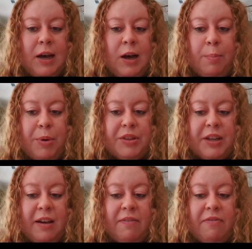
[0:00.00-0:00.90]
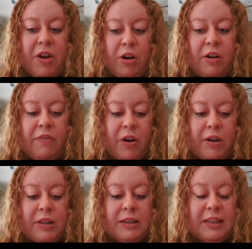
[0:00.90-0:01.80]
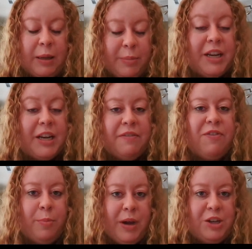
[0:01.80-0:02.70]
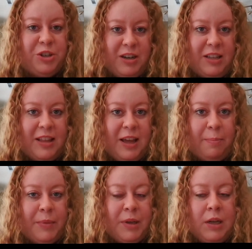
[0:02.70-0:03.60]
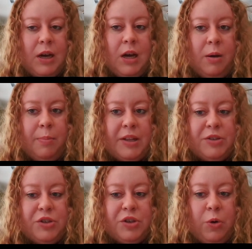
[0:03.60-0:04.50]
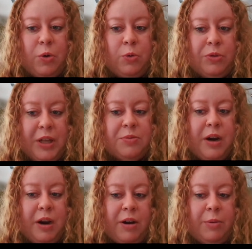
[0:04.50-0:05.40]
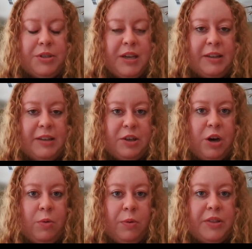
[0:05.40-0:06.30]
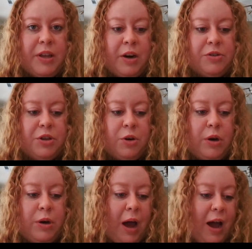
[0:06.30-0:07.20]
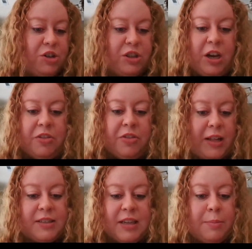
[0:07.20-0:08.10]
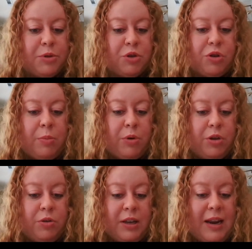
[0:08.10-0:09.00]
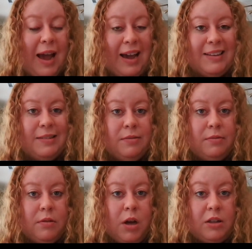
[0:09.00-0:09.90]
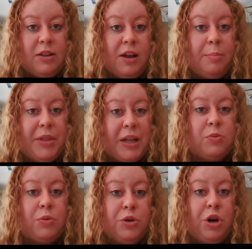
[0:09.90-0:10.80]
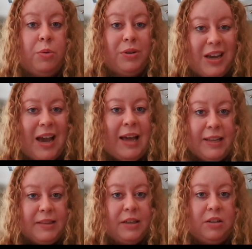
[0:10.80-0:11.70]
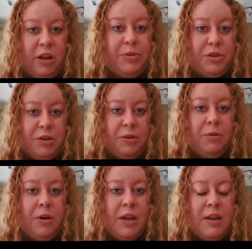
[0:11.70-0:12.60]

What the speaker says: But they have very, very limited information in them. And so that's what Erica was saying, to go in there. So actually on that same screen where you can add a club, that's where you go in to edit the clubs too.